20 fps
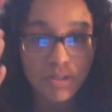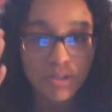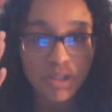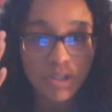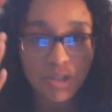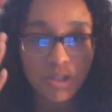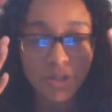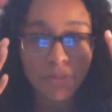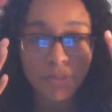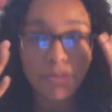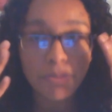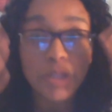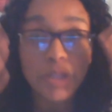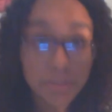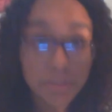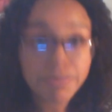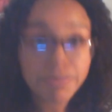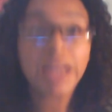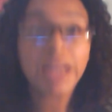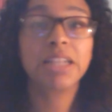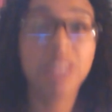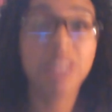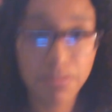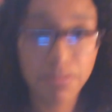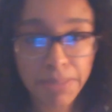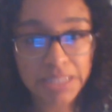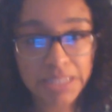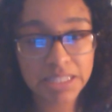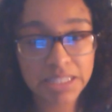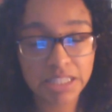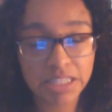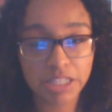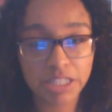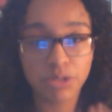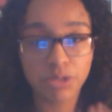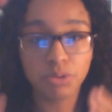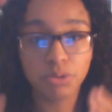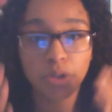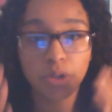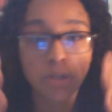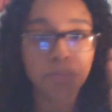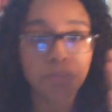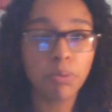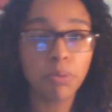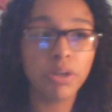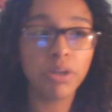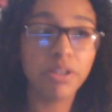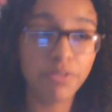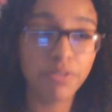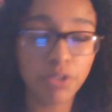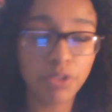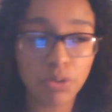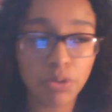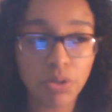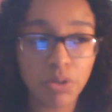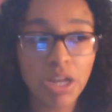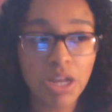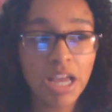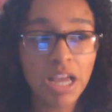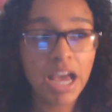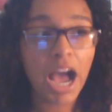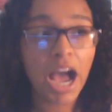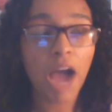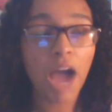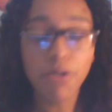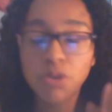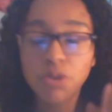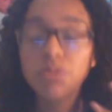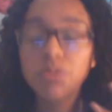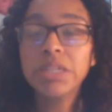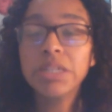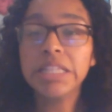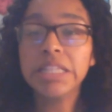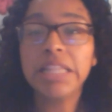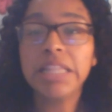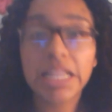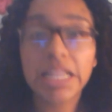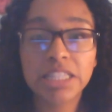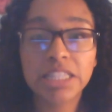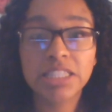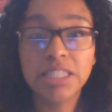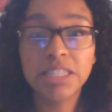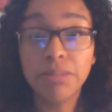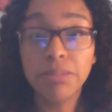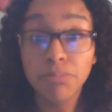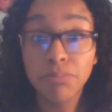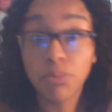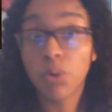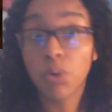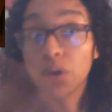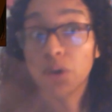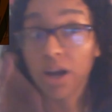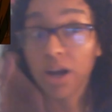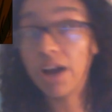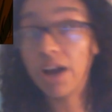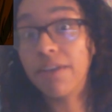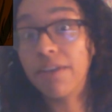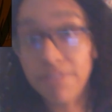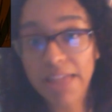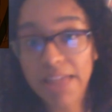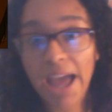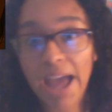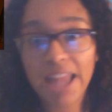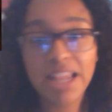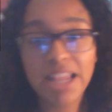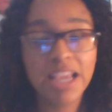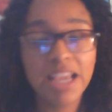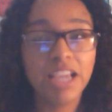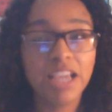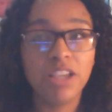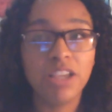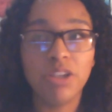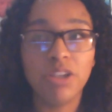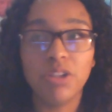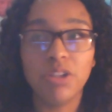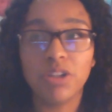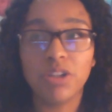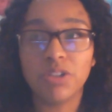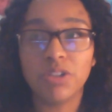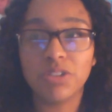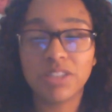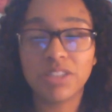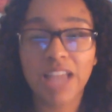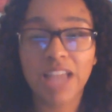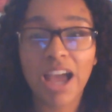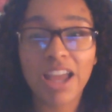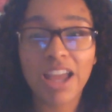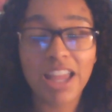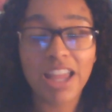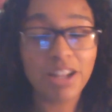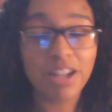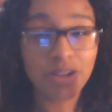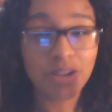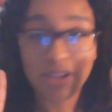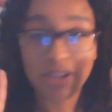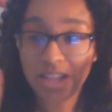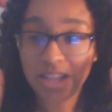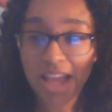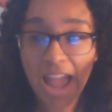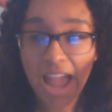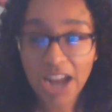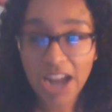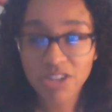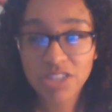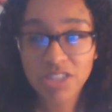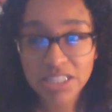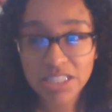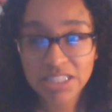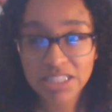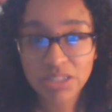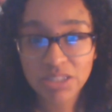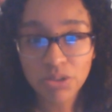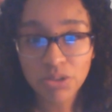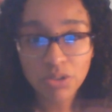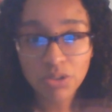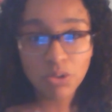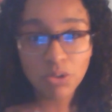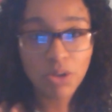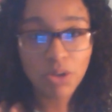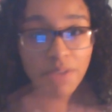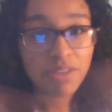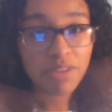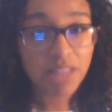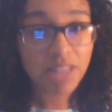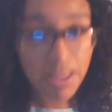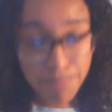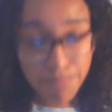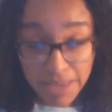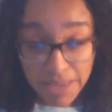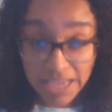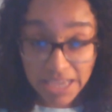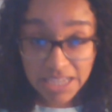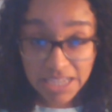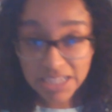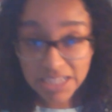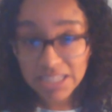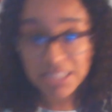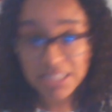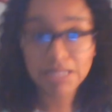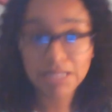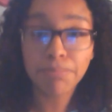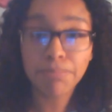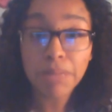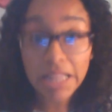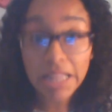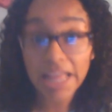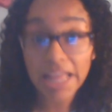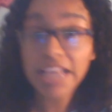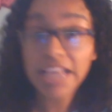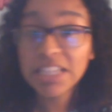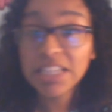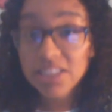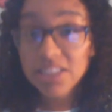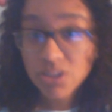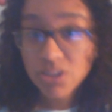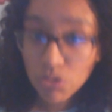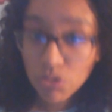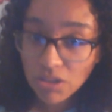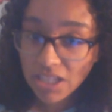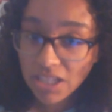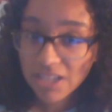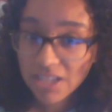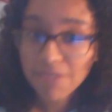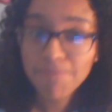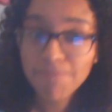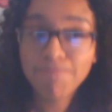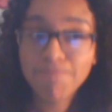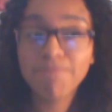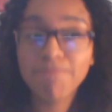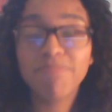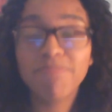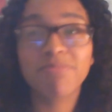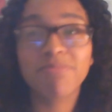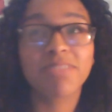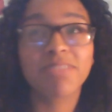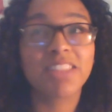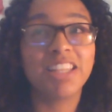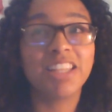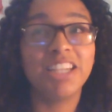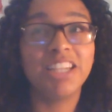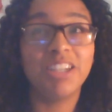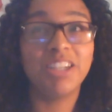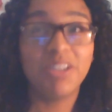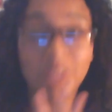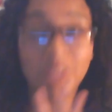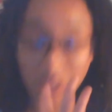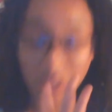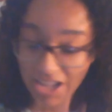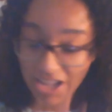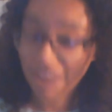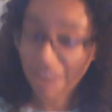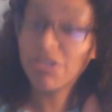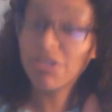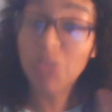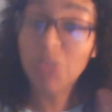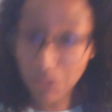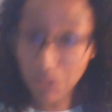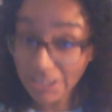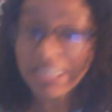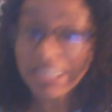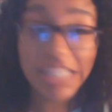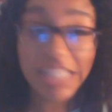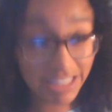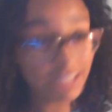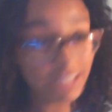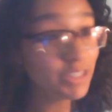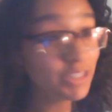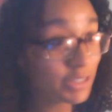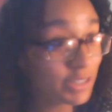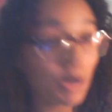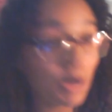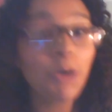her perspective basically through her point of view. I would really like to see more of that. That, and the actress, whoever they pick to play Azula, we have to really,